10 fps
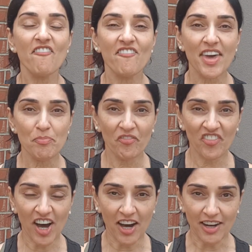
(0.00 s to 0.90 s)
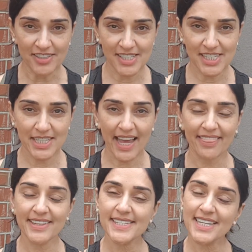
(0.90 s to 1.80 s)
Febfast.
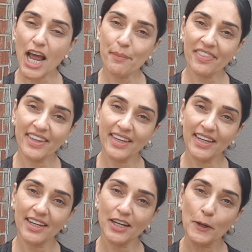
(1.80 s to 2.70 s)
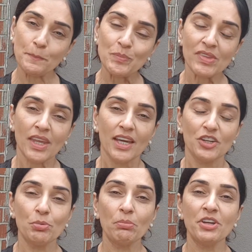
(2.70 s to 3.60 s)
This time of the year,
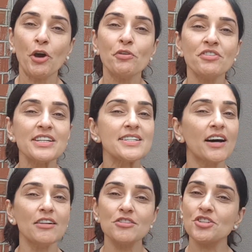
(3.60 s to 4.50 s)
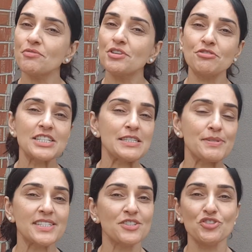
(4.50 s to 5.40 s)
you probably overindulged over
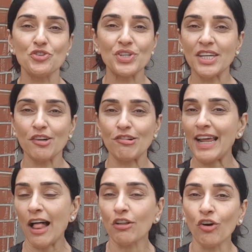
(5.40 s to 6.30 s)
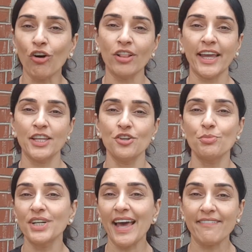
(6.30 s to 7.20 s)
Christmas and New Year on alcohol and you
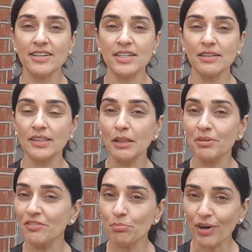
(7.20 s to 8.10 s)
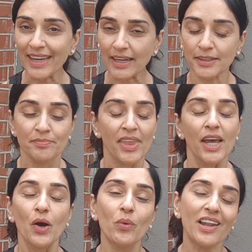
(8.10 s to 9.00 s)
want to have a little bit of a break.
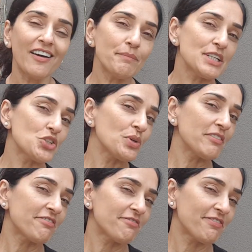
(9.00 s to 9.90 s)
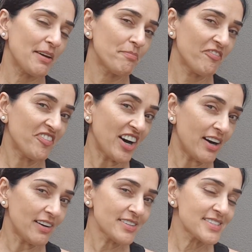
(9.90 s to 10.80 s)
Well, I've been doing
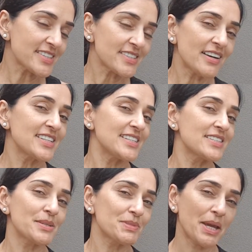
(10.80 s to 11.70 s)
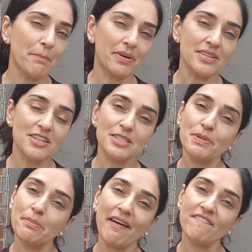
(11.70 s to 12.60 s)
Febfast. I started in September, so it's
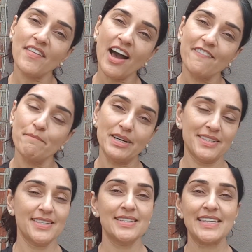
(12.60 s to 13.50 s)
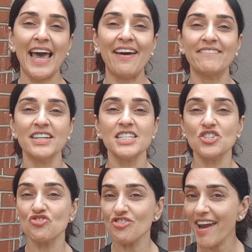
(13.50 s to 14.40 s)
been about 5 months since I haven't
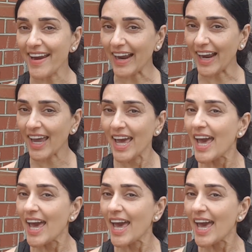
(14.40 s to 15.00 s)
drank.